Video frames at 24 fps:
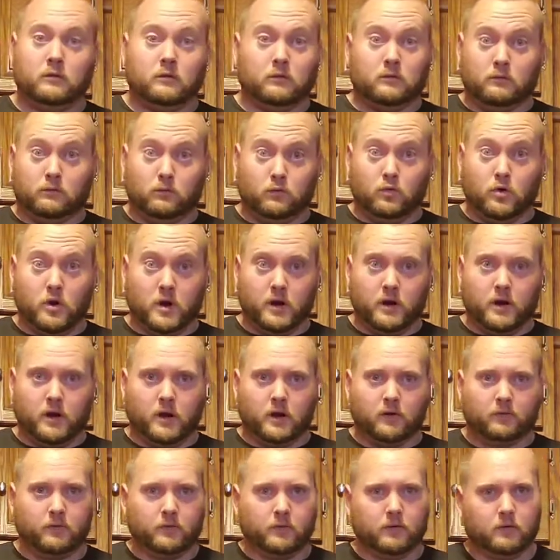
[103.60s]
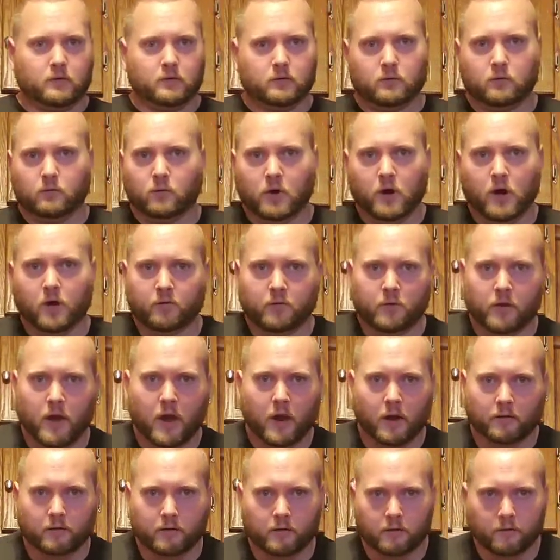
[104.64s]
whatever you
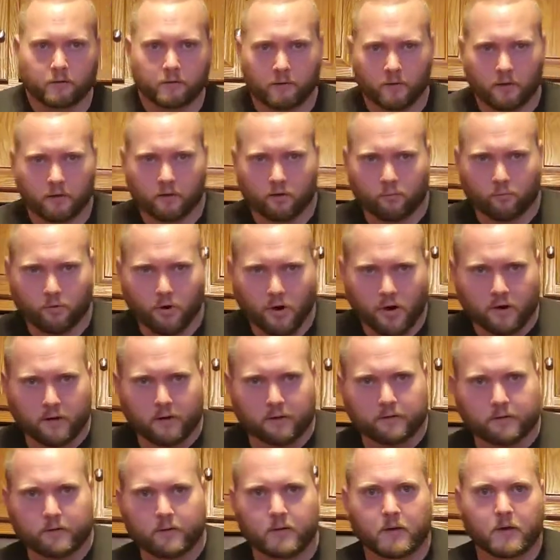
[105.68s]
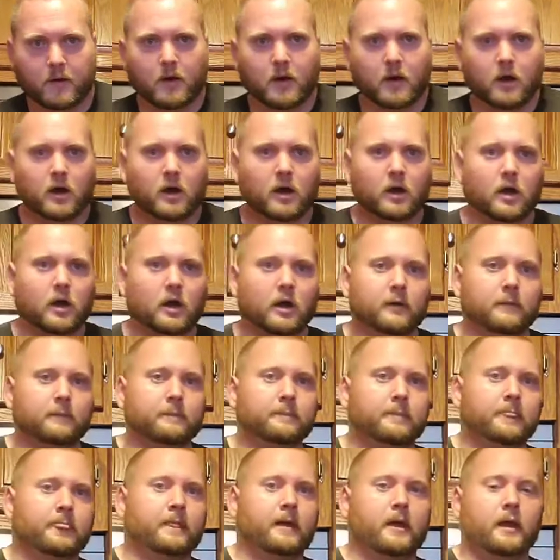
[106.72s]
gotta do to sell your product.
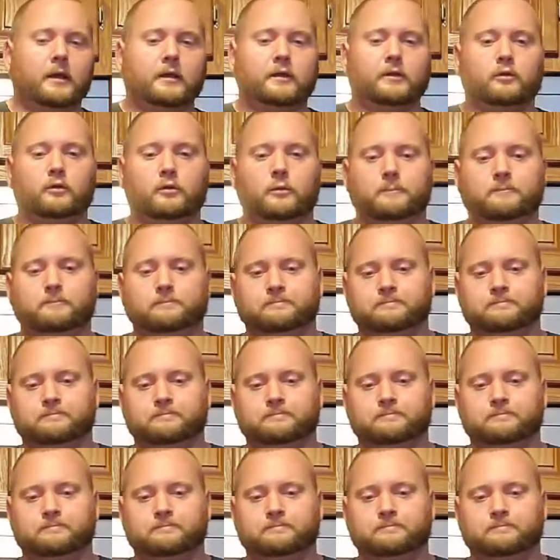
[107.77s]
Anywho,